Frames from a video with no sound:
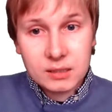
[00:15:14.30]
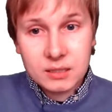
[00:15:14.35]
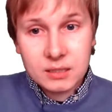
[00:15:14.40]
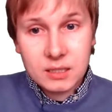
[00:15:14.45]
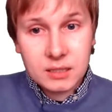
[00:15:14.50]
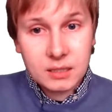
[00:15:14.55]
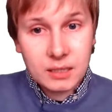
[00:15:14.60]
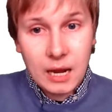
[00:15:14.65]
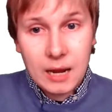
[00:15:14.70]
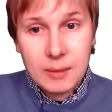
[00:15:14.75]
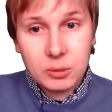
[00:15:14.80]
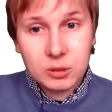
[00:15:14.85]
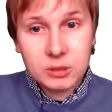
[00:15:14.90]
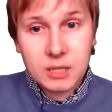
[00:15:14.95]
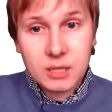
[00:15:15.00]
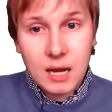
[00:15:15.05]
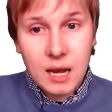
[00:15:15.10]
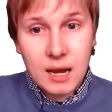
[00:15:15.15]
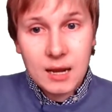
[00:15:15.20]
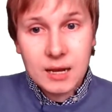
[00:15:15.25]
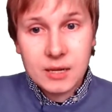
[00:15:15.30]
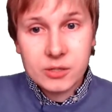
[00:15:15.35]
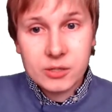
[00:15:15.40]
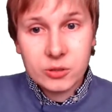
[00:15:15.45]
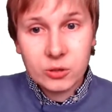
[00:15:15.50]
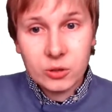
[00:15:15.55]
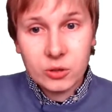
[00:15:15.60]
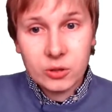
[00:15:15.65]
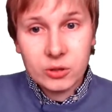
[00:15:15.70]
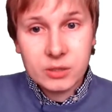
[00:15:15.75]
cable ties
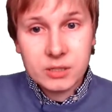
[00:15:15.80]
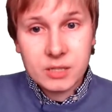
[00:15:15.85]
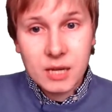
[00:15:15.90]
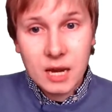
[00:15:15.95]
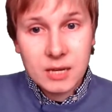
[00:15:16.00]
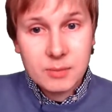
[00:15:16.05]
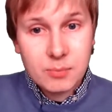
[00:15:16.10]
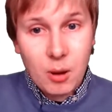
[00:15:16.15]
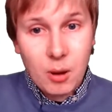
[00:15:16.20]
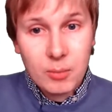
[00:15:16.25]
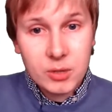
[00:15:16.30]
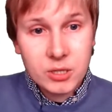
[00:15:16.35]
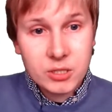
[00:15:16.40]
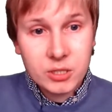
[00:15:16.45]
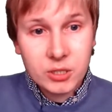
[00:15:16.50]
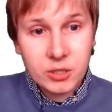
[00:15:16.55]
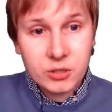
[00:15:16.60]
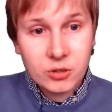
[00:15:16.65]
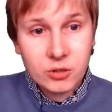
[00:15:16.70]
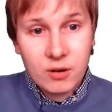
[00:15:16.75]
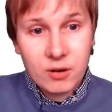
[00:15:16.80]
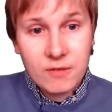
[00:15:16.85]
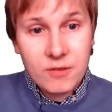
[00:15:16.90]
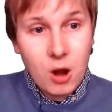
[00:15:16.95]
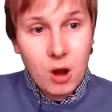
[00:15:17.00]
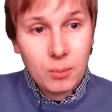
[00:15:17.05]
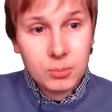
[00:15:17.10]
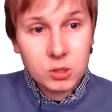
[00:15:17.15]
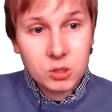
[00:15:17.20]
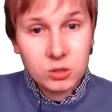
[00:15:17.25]
or seismometers or even
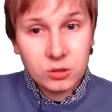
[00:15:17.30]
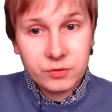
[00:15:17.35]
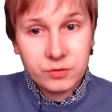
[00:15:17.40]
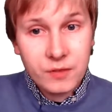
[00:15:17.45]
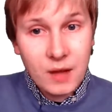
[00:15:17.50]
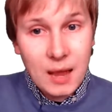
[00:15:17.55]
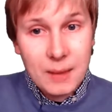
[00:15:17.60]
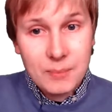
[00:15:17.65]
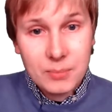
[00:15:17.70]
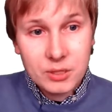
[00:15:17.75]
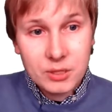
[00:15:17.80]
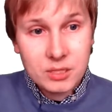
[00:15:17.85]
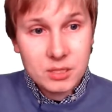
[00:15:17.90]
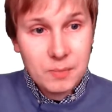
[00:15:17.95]
optical fibers,